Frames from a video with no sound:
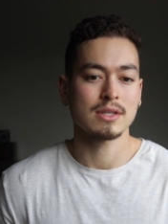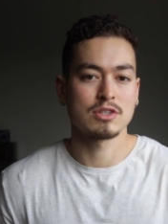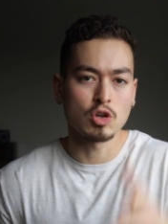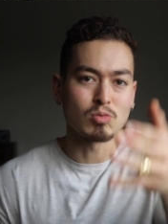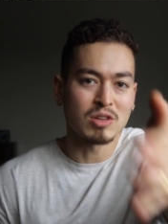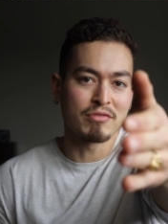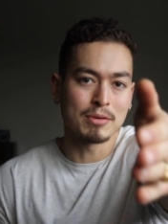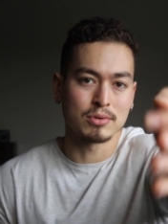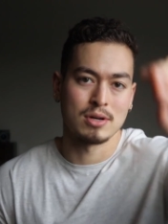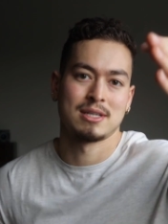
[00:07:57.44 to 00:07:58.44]
So love the
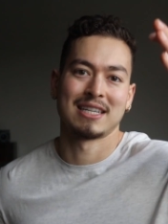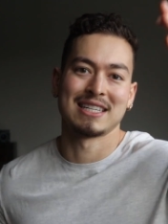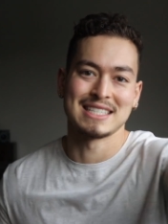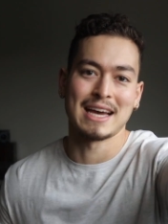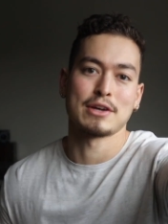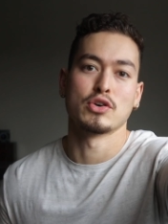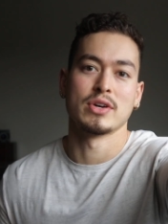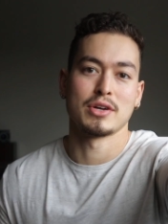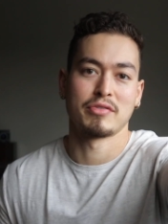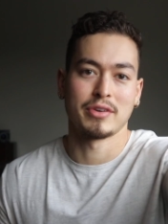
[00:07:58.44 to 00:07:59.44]
process, get
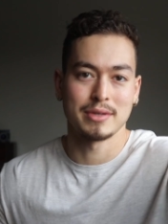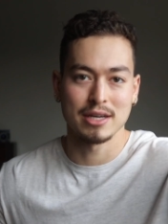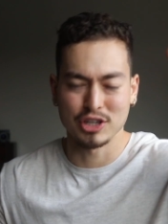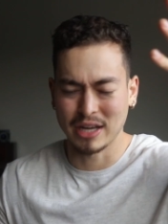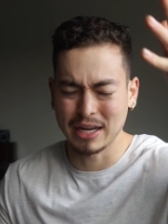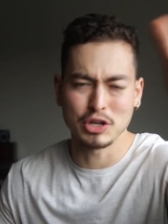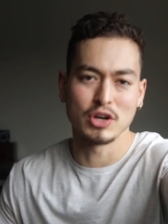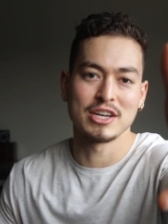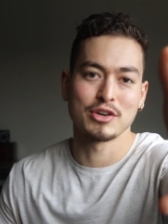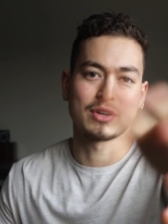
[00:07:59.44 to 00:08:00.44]
good at your foundation, get
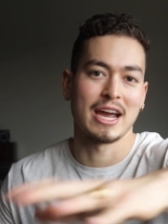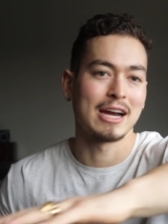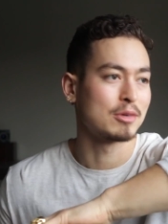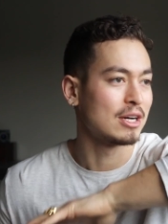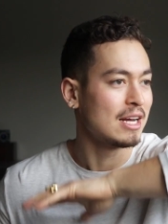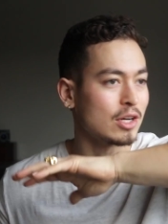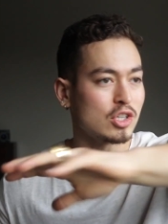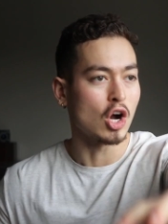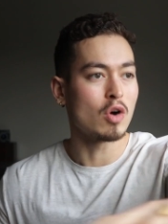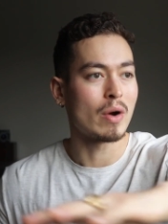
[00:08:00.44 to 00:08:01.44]
good at your camera,
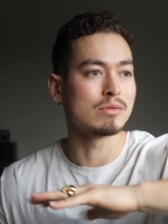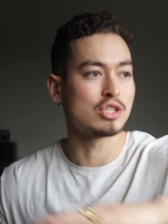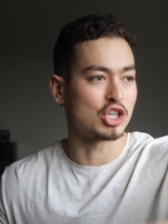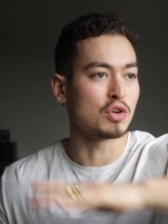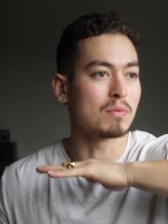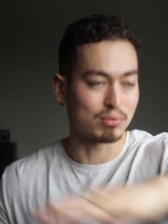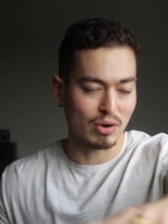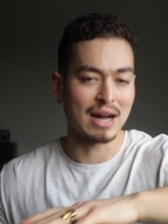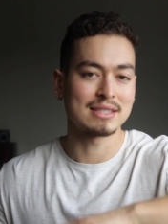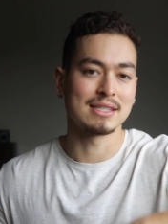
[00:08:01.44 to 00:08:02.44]
go out, shoot,
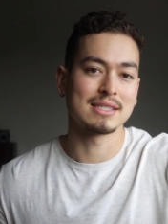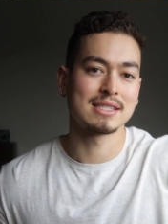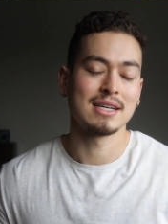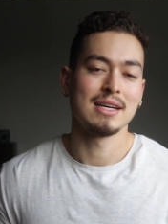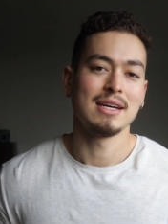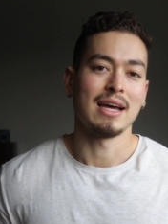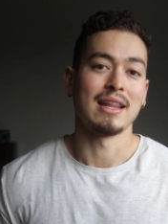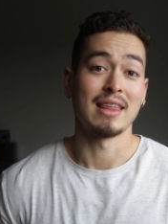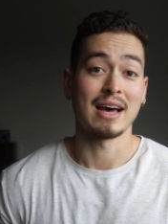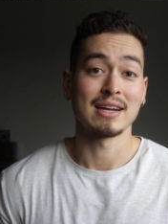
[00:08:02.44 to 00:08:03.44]
practice,
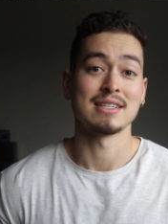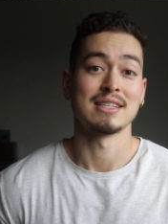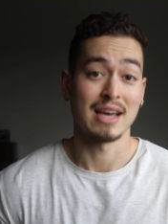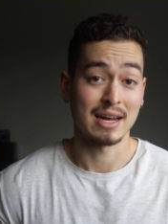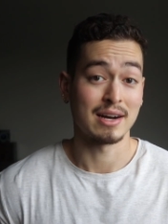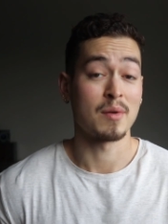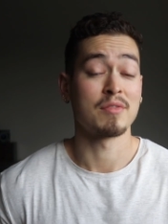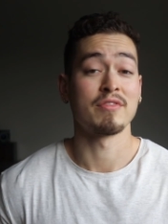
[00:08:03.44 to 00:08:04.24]
and that is that. And I will